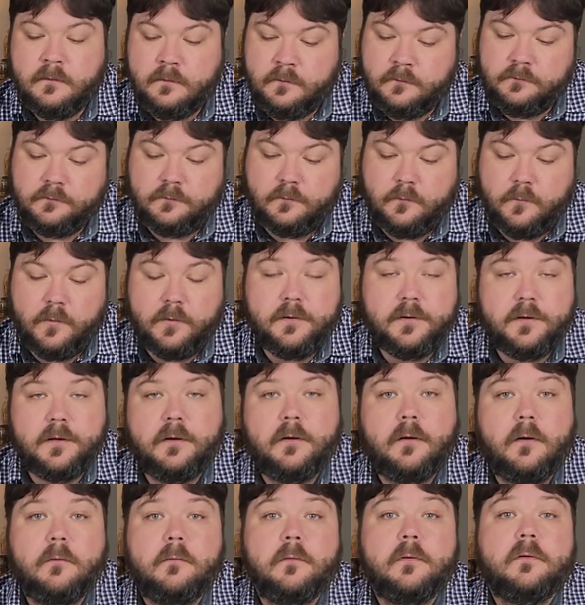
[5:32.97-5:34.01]
So where do you
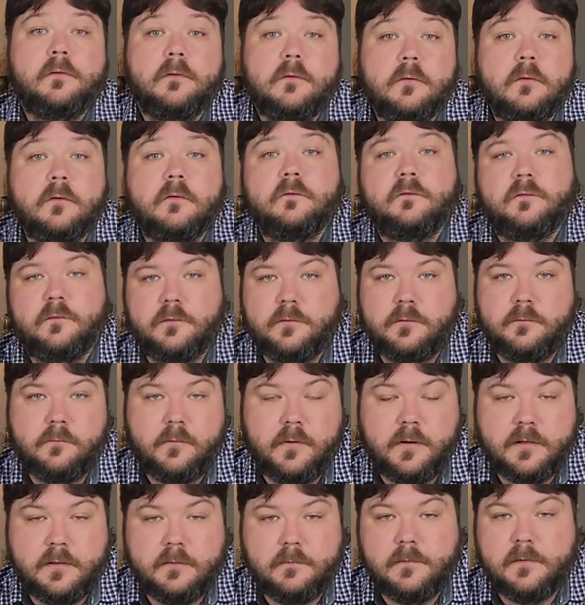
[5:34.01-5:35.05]
go and look for
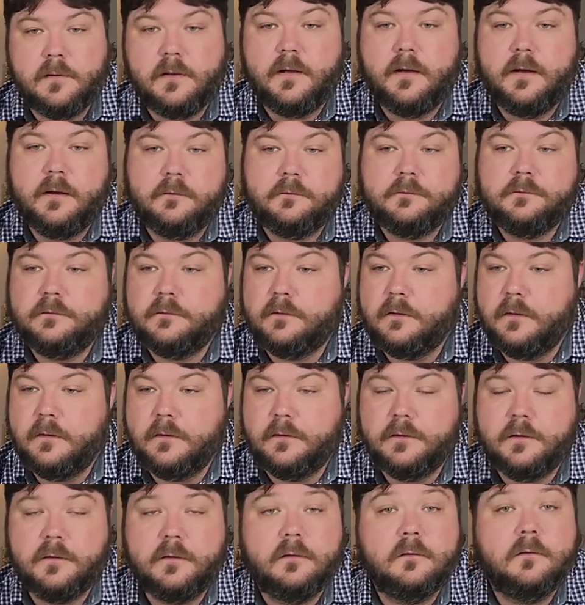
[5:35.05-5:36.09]
uranium glass? Uh,
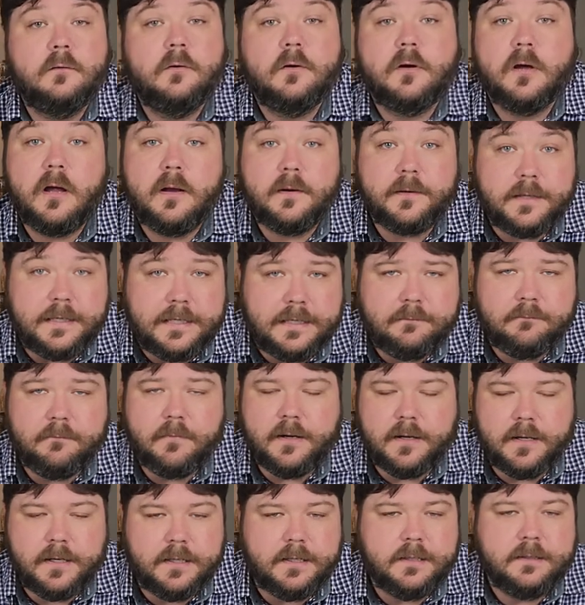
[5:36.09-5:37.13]
you can look on
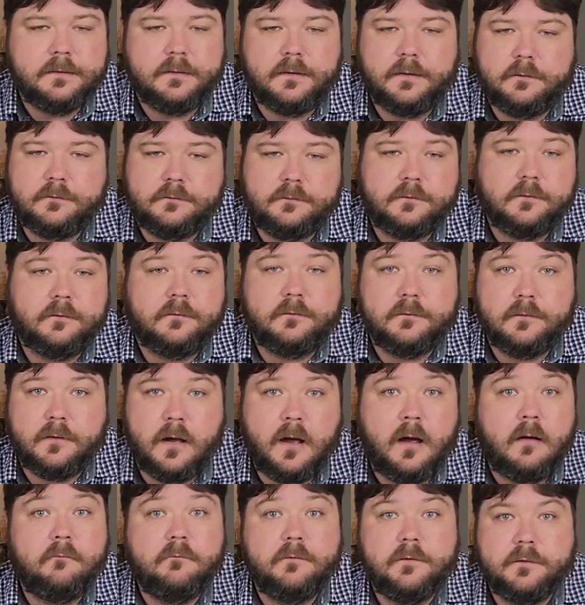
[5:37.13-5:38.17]
eBay. That's uh,
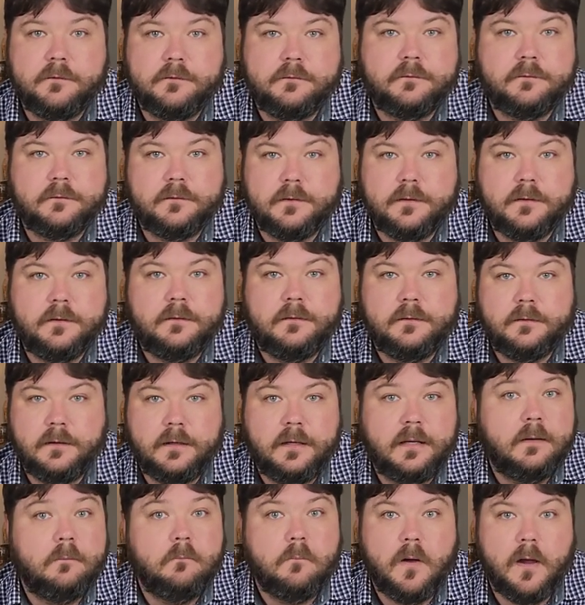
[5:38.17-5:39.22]
obviously
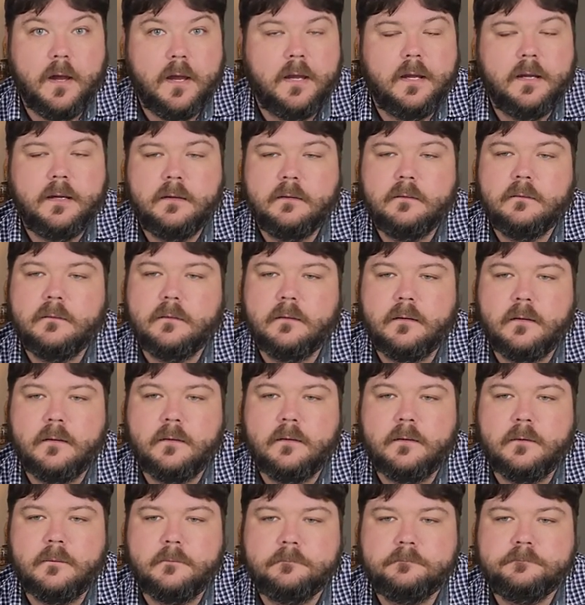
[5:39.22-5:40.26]
eBay.
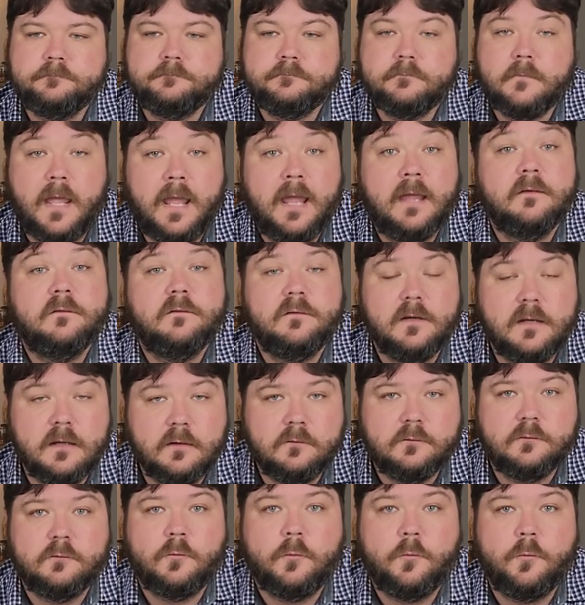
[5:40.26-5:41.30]
Um,
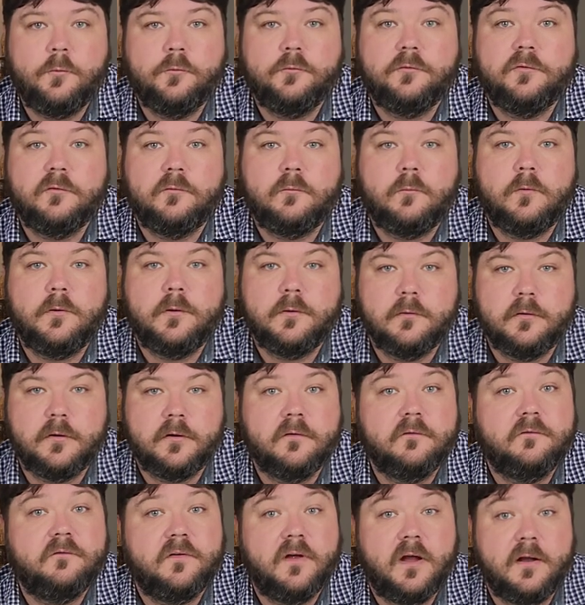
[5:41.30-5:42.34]
antique stores is where you're going
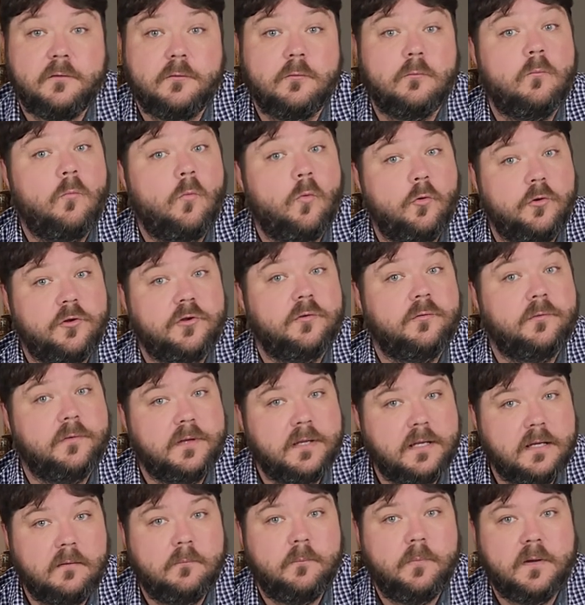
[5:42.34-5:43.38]
to find your more
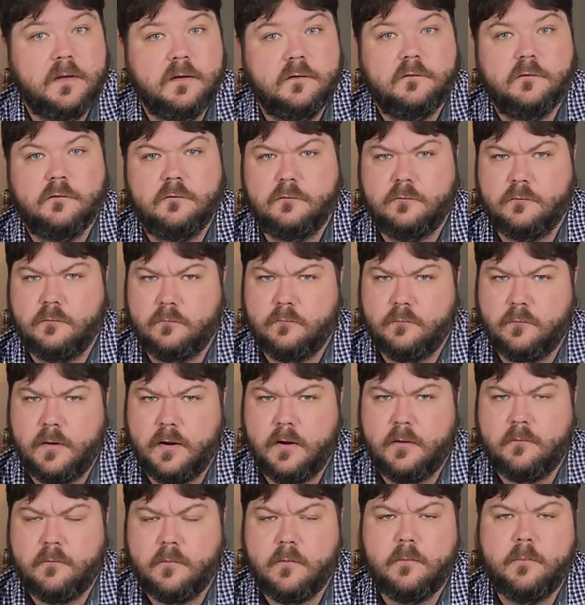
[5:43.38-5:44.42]
unique pieces, your
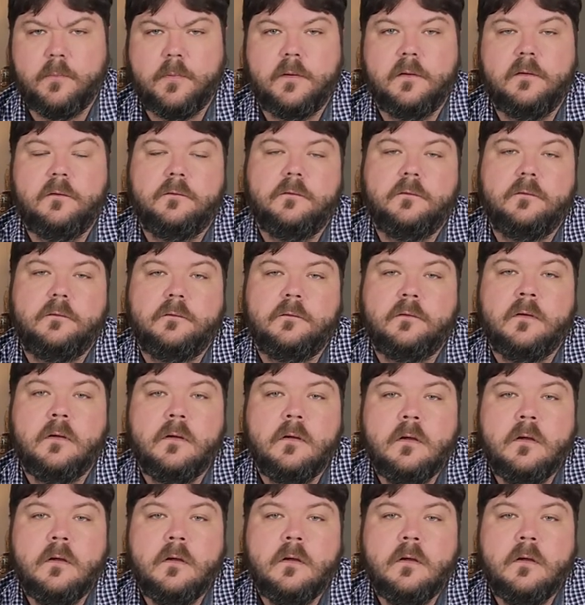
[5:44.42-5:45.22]
rarer pieces